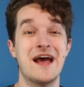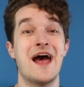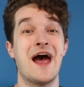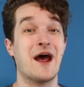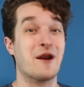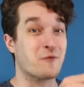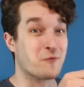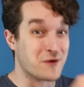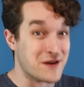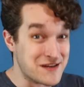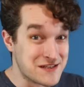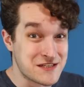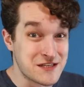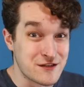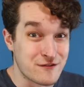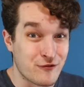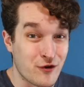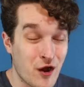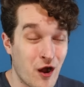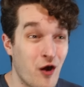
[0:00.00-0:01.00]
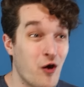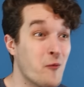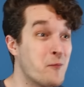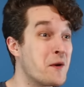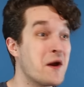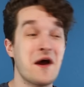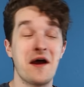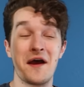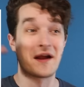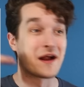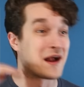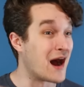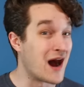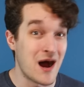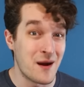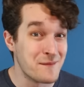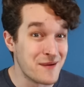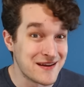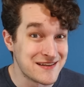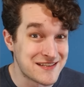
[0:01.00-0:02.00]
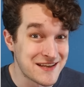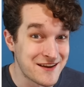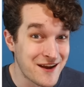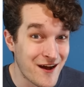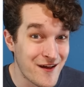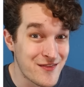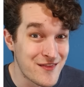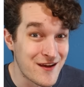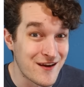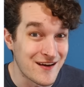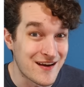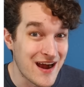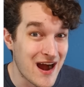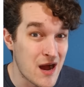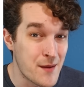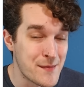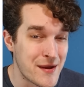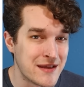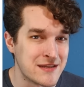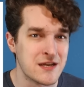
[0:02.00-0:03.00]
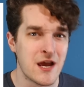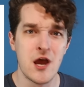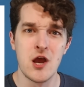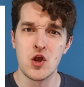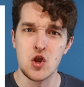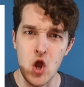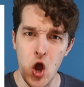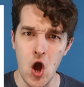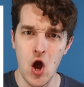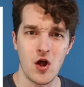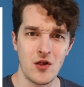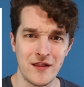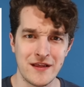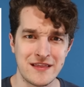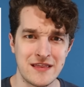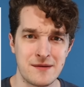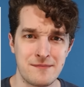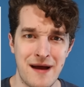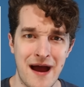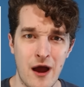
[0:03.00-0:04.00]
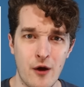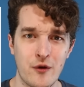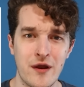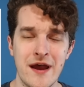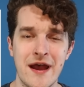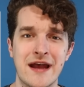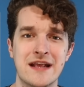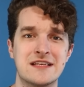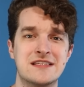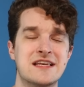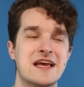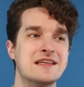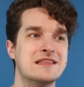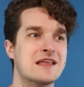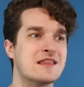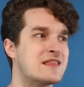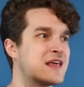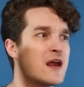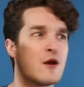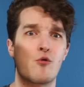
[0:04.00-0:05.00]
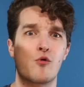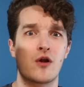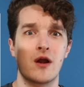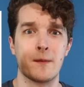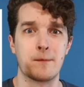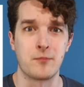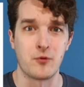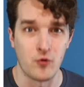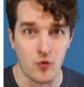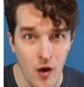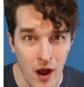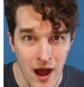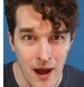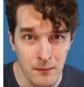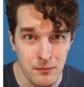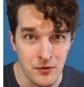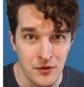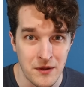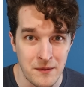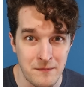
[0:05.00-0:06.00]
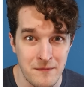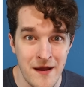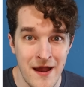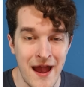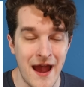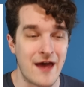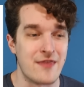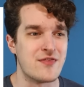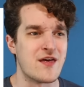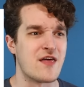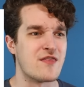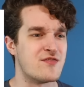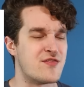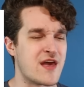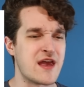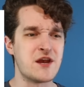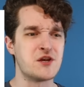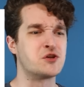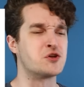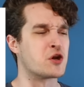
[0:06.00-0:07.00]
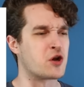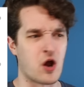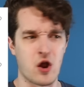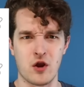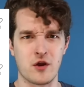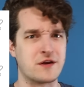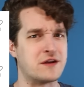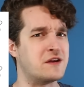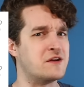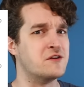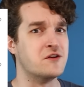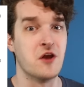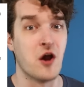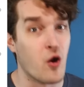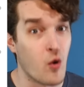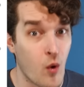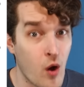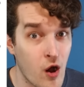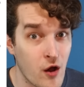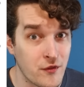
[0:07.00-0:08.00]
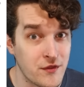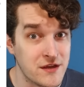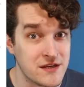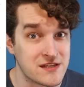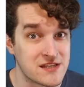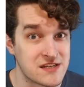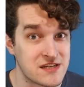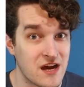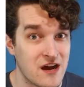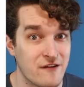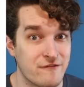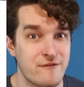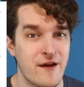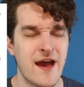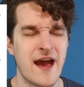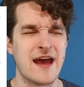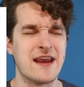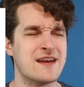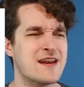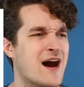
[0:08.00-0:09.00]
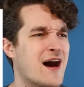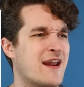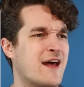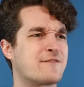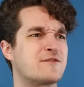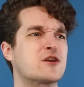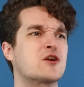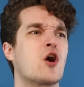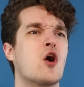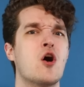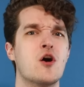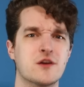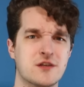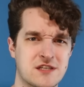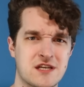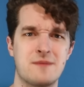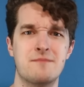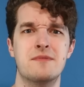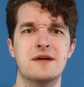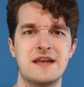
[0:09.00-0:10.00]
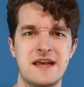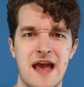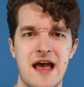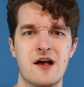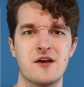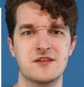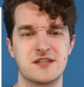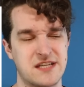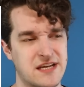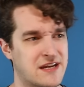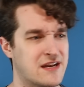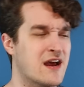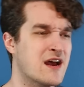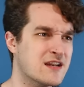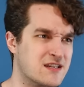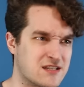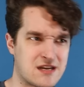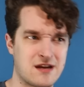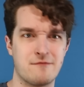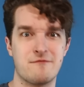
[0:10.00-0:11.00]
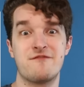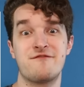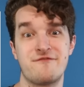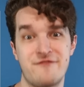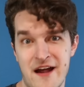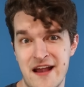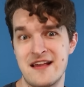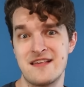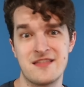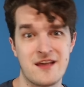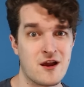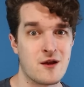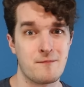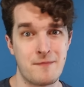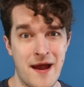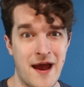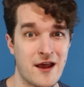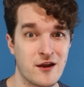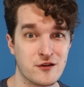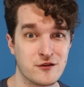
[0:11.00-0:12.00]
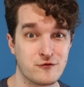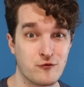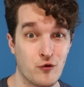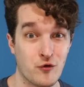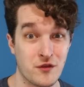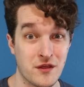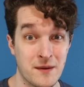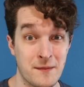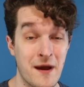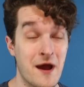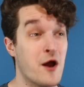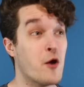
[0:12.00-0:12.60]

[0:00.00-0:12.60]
And Reasons for Hope commented on their comment, calling them out and saying that they were a problem and that they should already know all this stuff and not have to call somebody else in to come fight their battles for them,